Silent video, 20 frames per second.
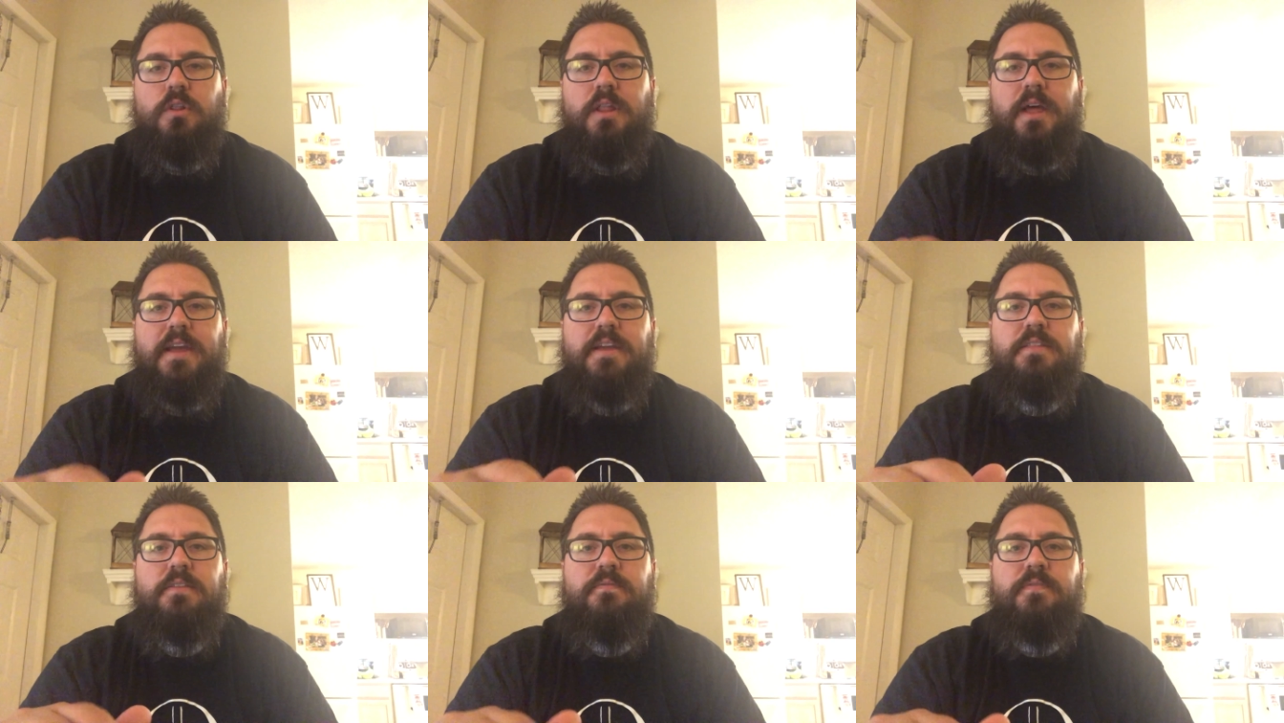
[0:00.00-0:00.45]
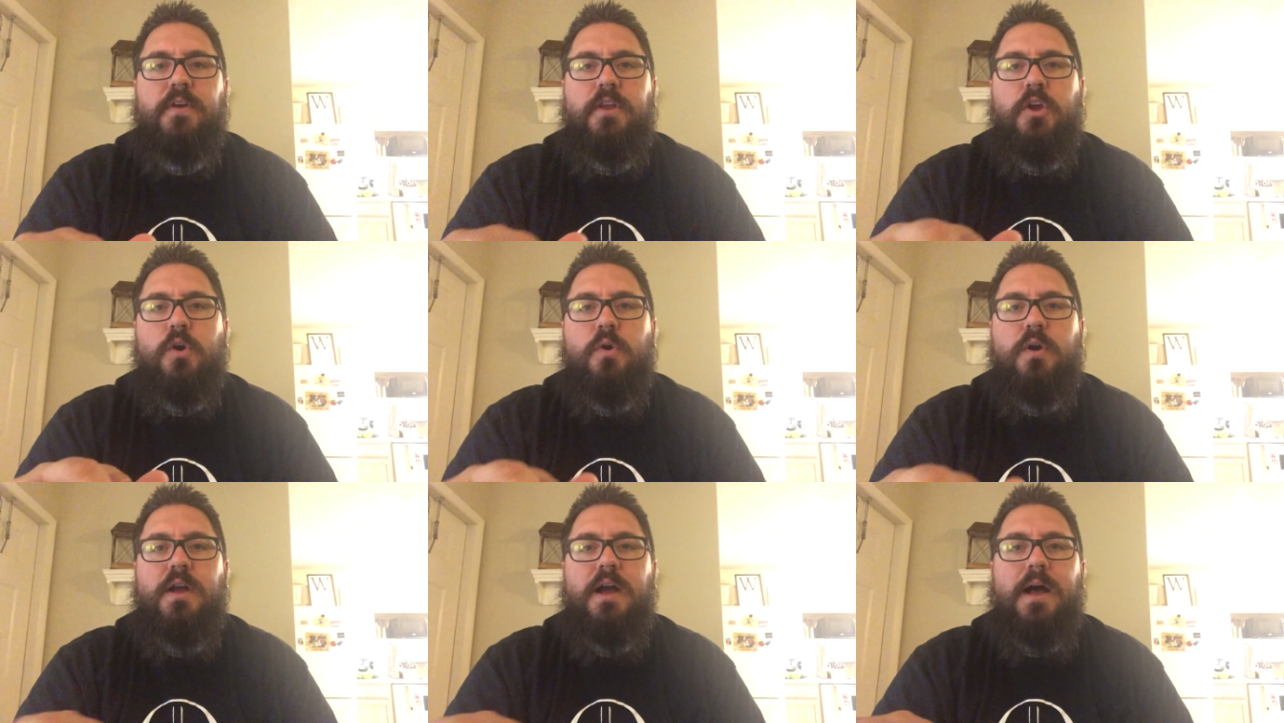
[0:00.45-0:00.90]
like the
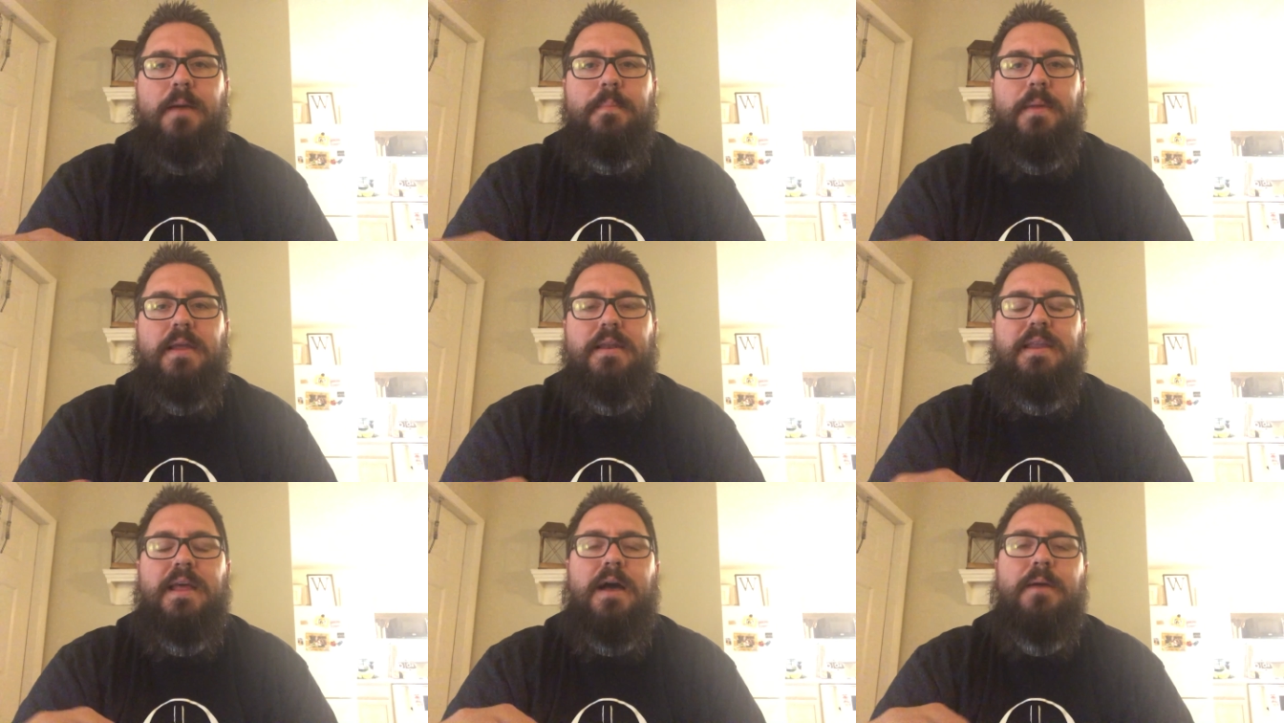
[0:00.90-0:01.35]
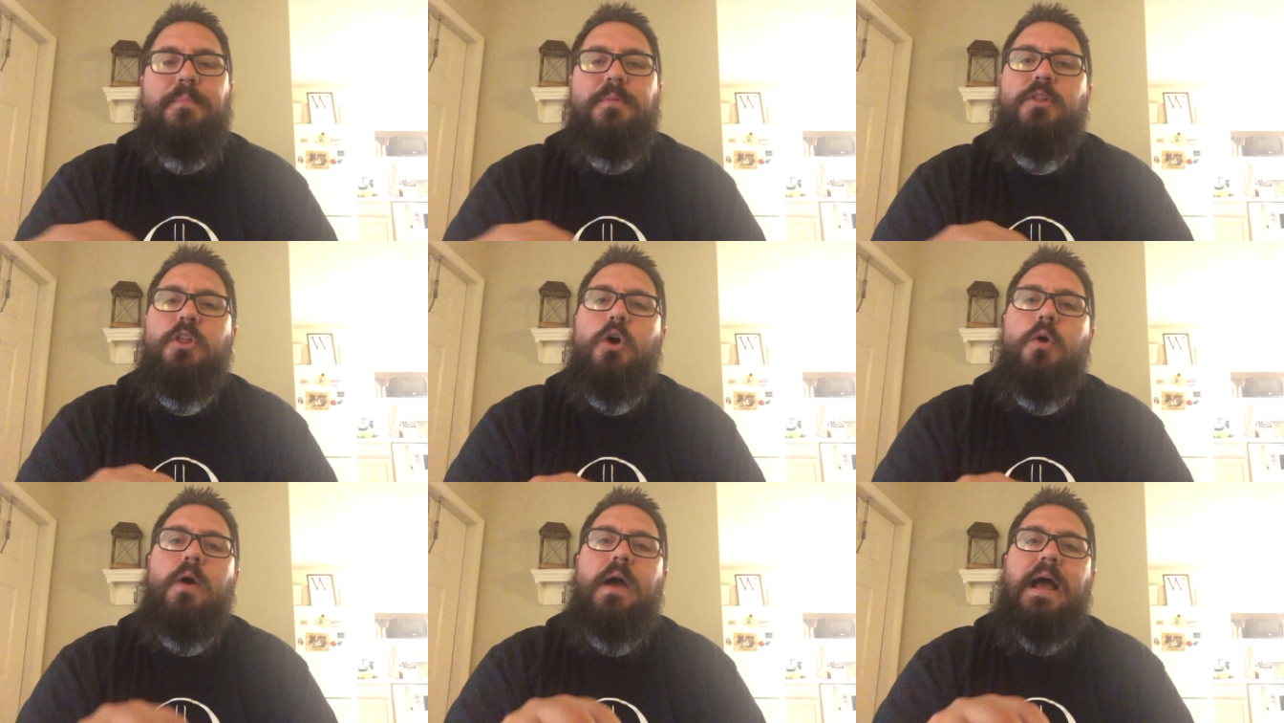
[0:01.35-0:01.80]
video, comment down
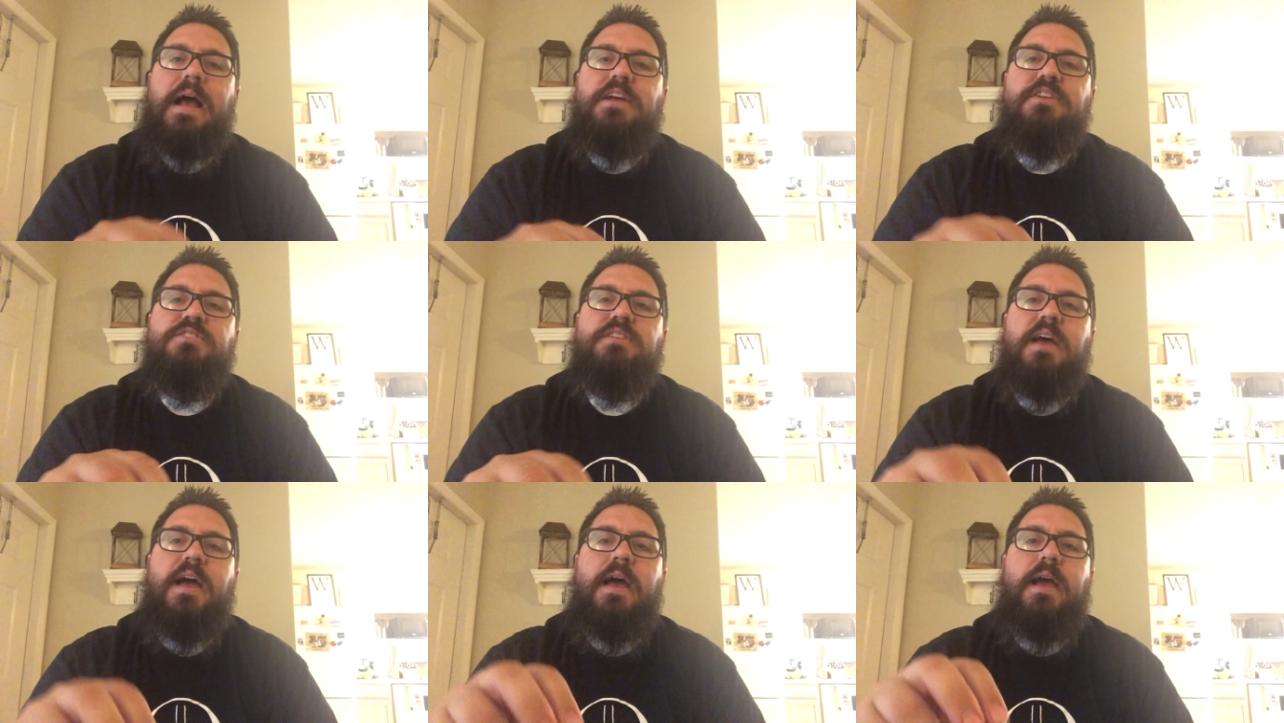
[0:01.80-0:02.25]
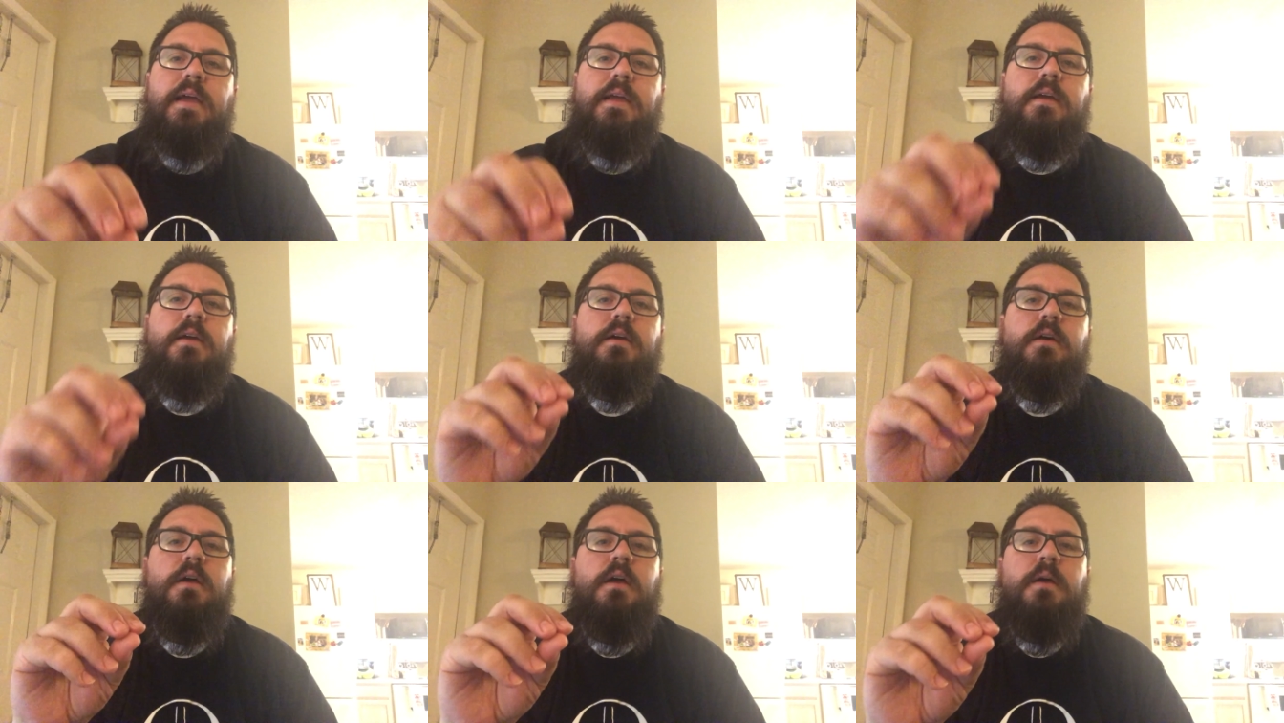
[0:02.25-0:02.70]
below,
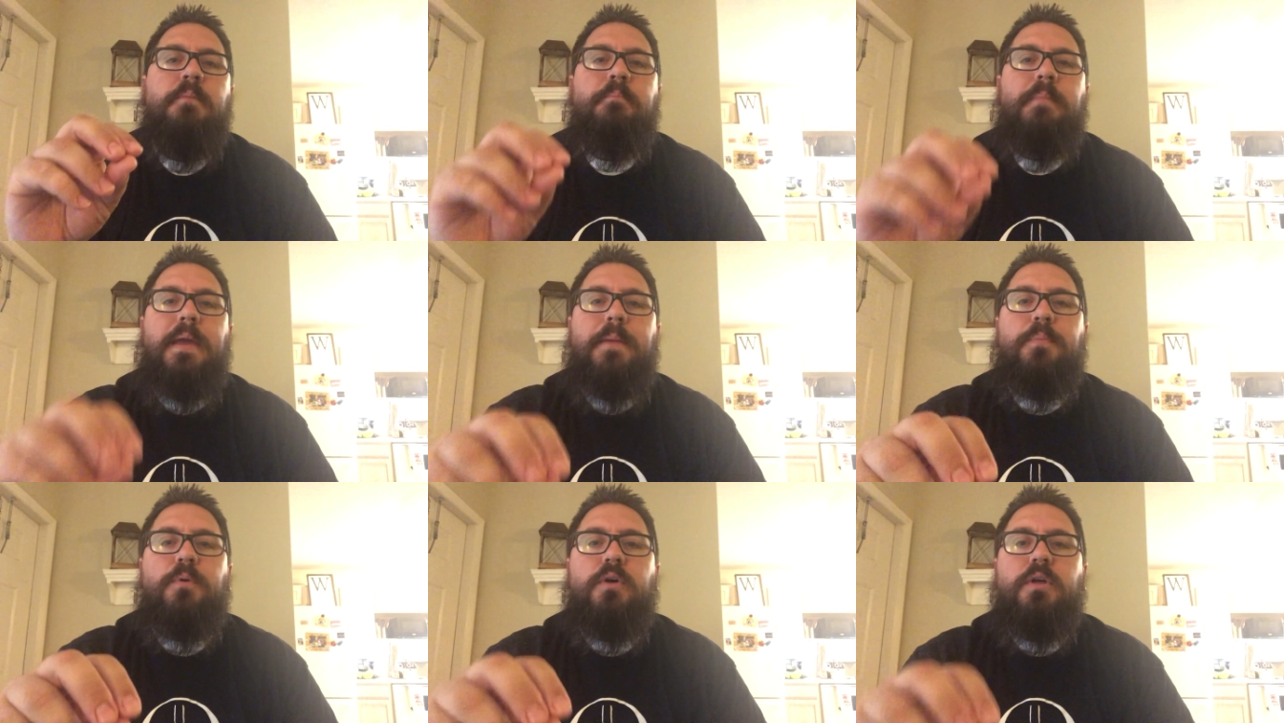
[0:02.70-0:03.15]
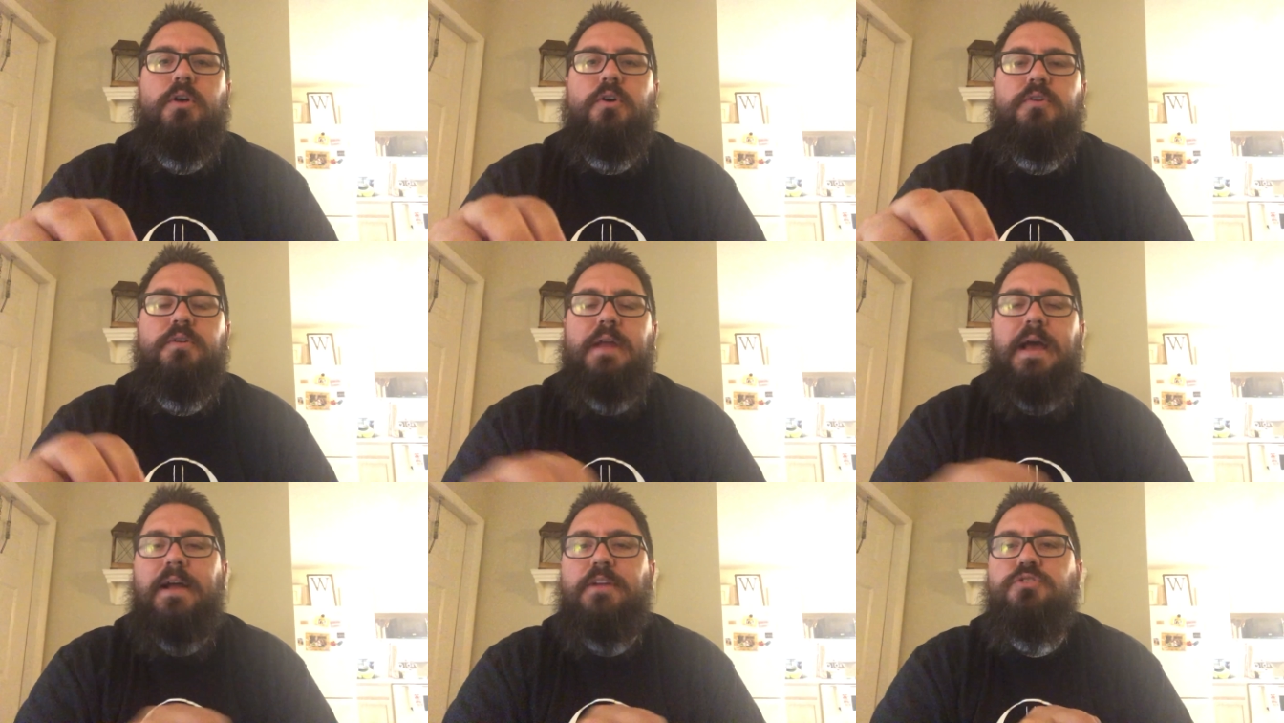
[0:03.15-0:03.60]
hashtag Maple Hill
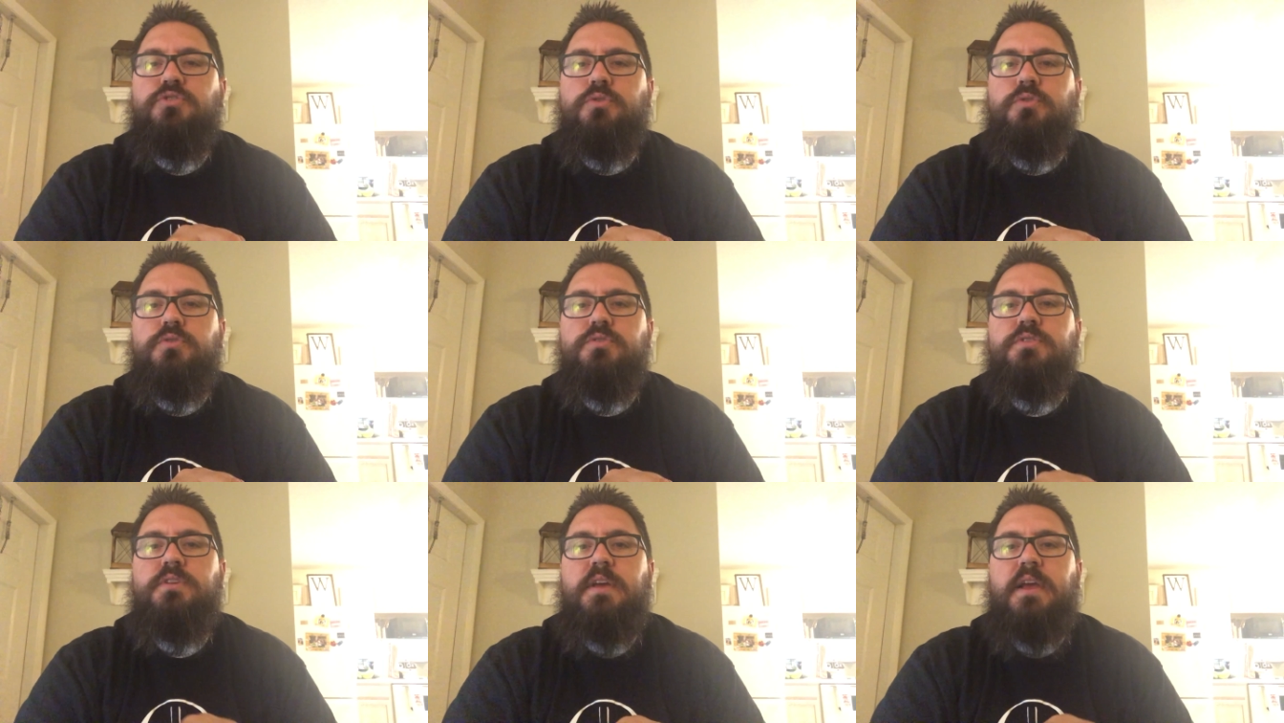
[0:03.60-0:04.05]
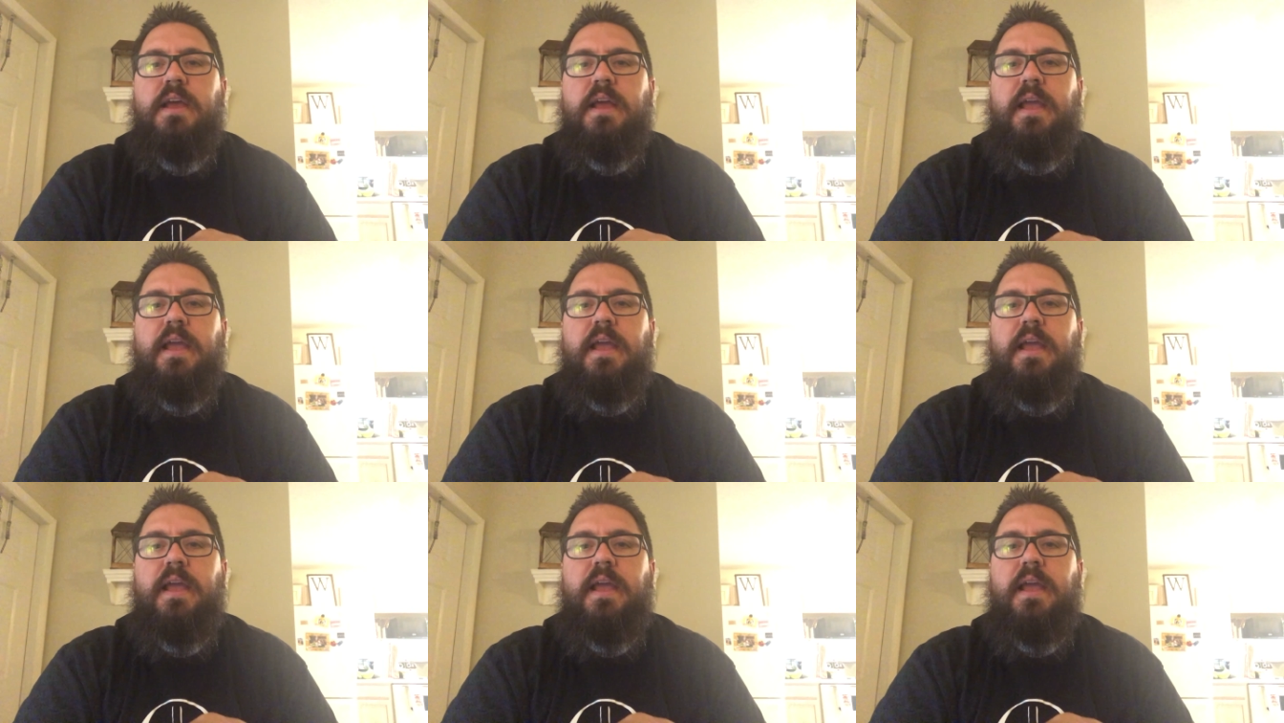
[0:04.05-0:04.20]
Naturals,